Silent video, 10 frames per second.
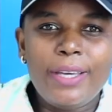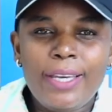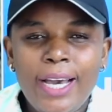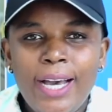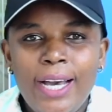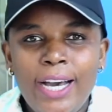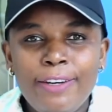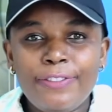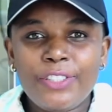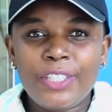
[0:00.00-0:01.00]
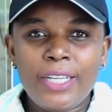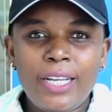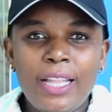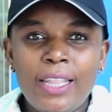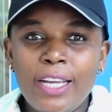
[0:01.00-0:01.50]
Yeah,
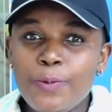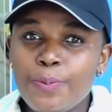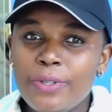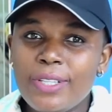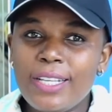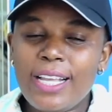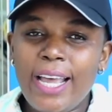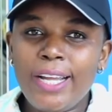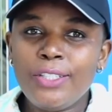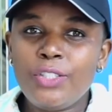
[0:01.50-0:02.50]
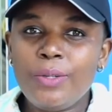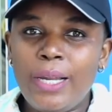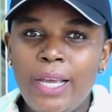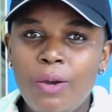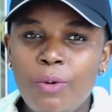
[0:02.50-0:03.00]
after that process, I had to
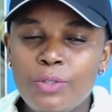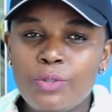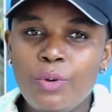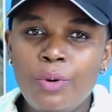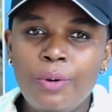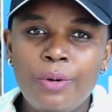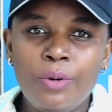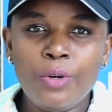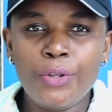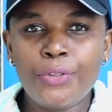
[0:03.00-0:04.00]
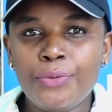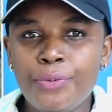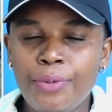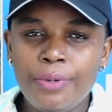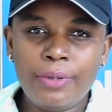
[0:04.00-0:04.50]
like also go
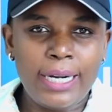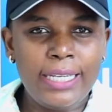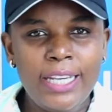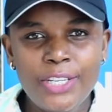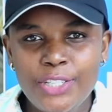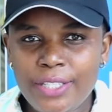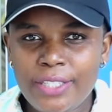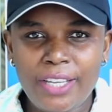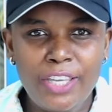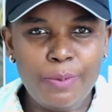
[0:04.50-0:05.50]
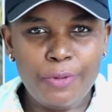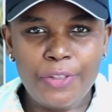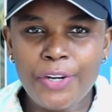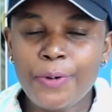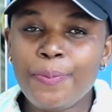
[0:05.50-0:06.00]
through radiations and
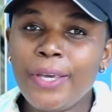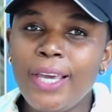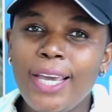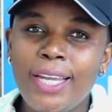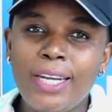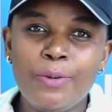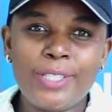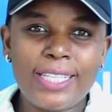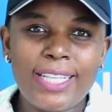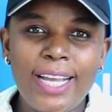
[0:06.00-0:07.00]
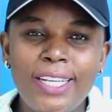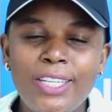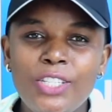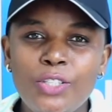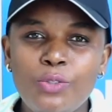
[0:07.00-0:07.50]
chemotherapy. And I was
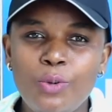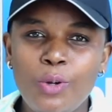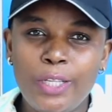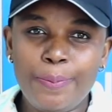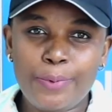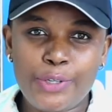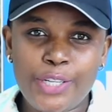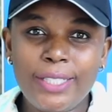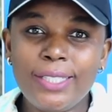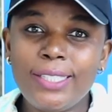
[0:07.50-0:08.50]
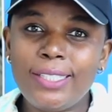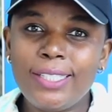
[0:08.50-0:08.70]
assigned to Dr. Prashant.